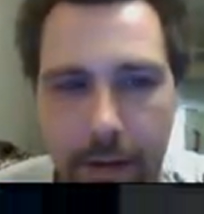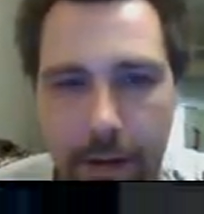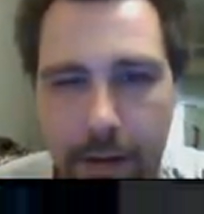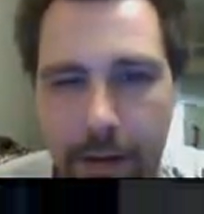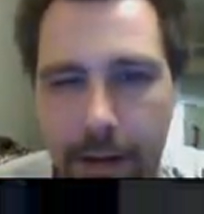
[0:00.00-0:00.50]

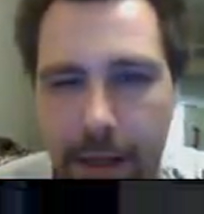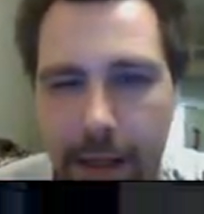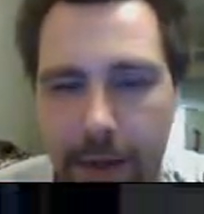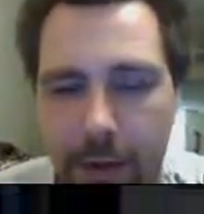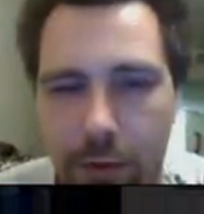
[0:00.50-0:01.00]
Yeah, a
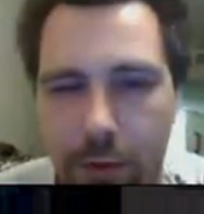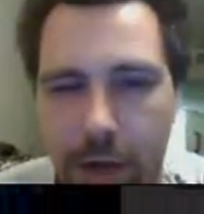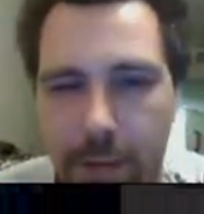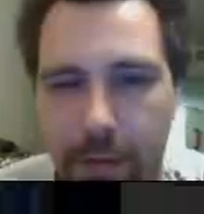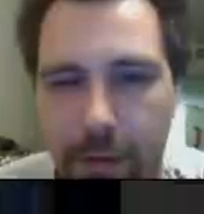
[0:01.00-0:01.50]
little drop in
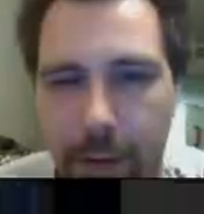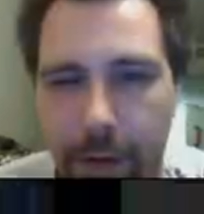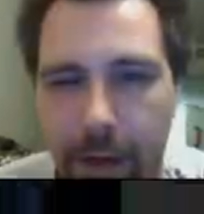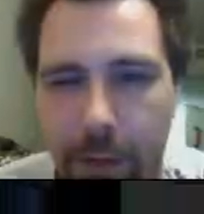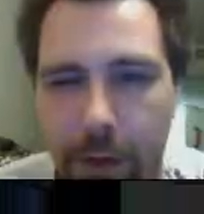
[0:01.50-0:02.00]
frame rate. I
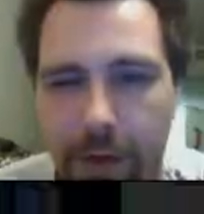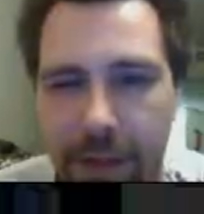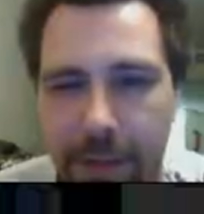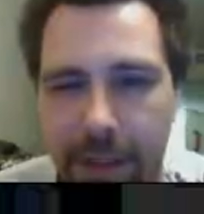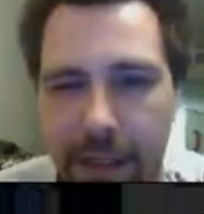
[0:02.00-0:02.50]
wonder if
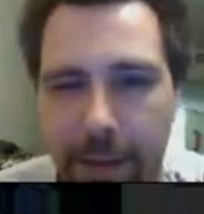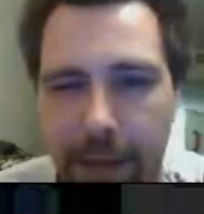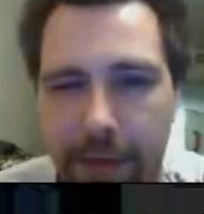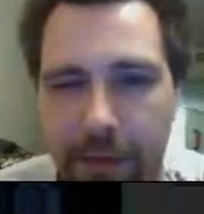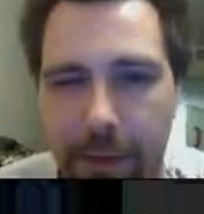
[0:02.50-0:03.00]
something's coming
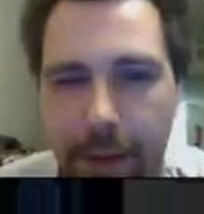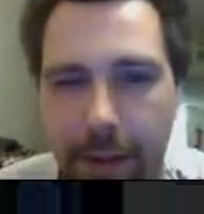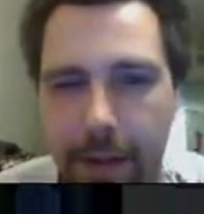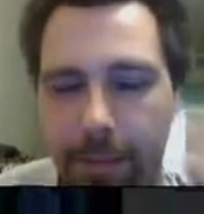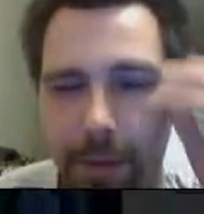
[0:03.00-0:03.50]
after me.
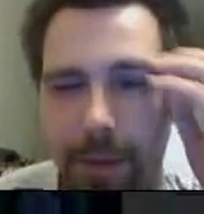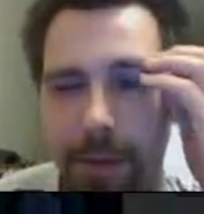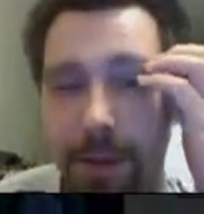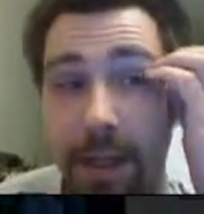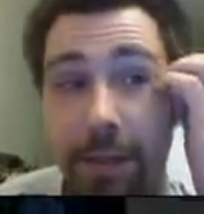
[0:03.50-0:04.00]
Maybe there's
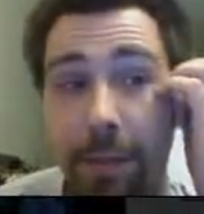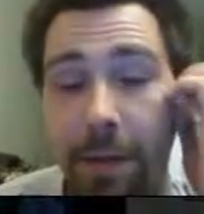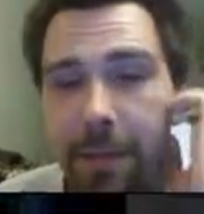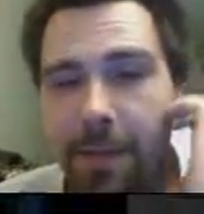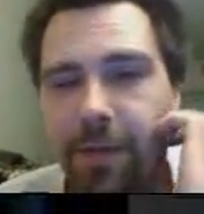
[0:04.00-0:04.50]
like maybe
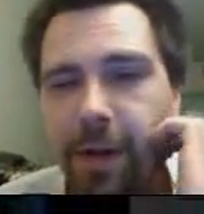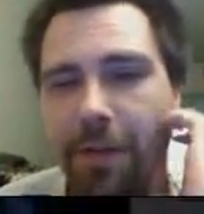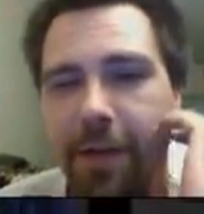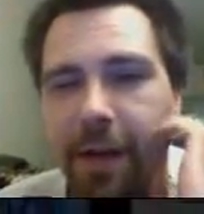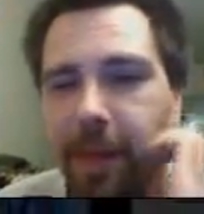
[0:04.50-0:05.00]
something's finally
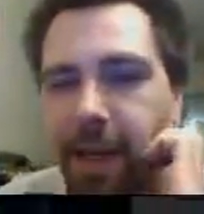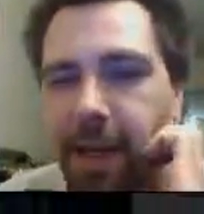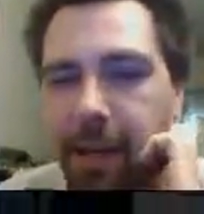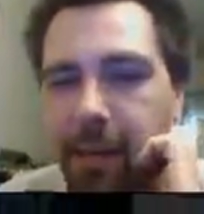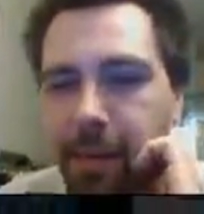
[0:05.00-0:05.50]
found my camp.